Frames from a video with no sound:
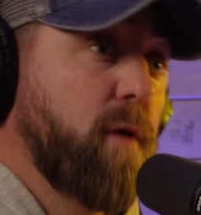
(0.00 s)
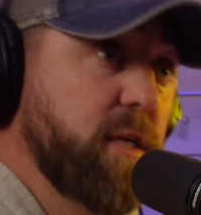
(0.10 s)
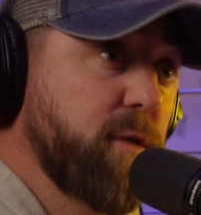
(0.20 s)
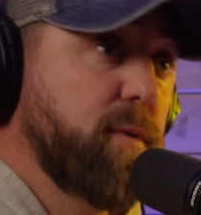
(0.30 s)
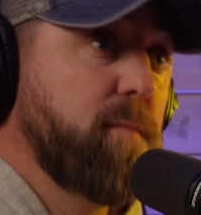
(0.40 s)

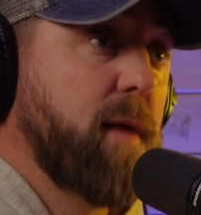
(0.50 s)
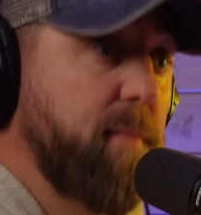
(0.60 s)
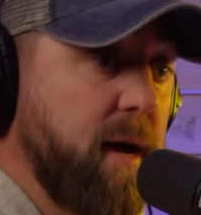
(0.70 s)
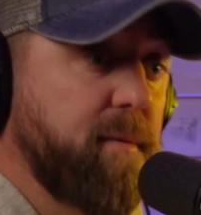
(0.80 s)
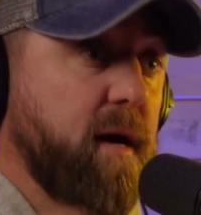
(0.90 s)
or I should put in
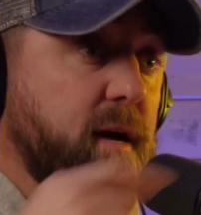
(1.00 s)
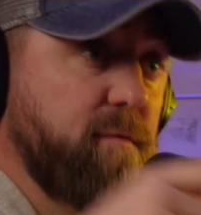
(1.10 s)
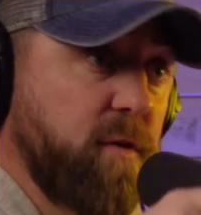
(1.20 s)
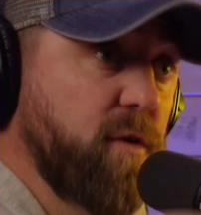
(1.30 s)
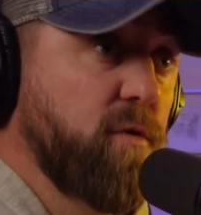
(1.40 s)
my back
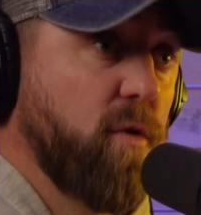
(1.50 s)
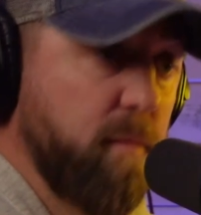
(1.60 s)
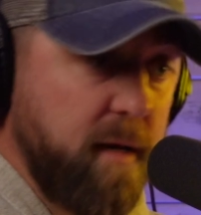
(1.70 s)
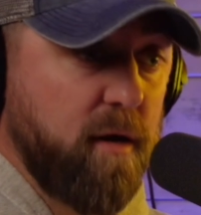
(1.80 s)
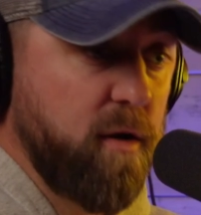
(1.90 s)
pocket for you
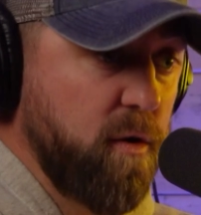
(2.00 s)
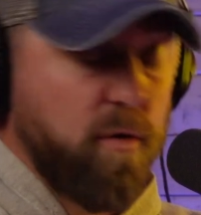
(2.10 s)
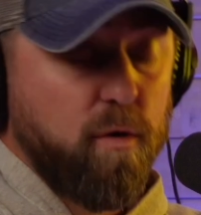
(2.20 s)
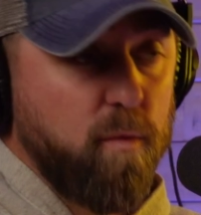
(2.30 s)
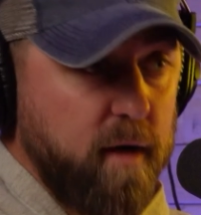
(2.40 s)
or me or
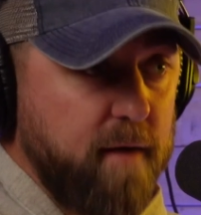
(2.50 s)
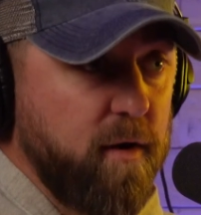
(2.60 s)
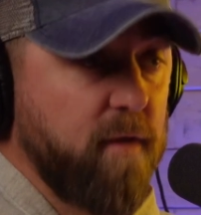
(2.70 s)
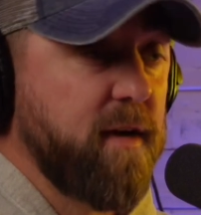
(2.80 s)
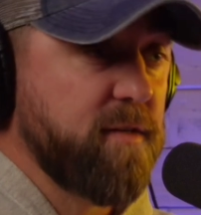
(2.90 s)
you or
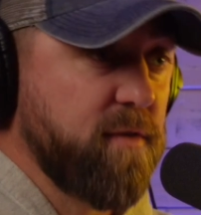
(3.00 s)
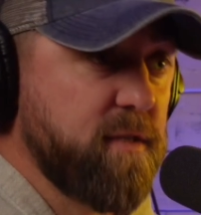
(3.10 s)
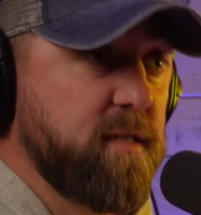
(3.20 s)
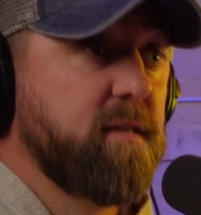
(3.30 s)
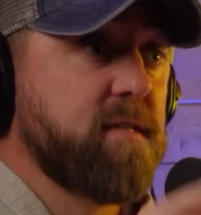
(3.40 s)
whatever, vice
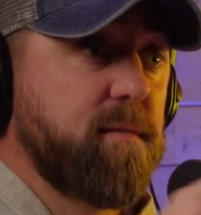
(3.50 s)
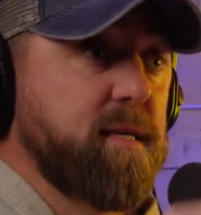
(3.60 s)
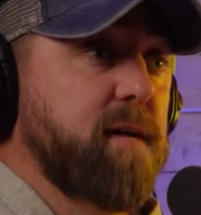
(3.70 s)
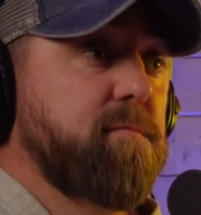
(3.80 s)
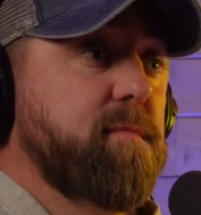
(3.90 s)
versa,
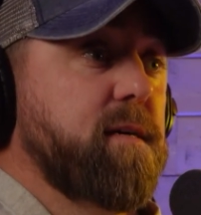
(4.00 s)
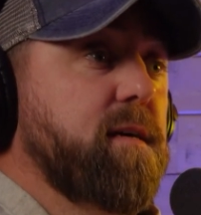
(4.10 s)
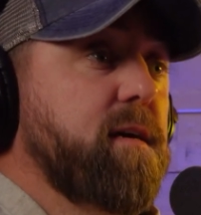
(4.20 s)
sometime.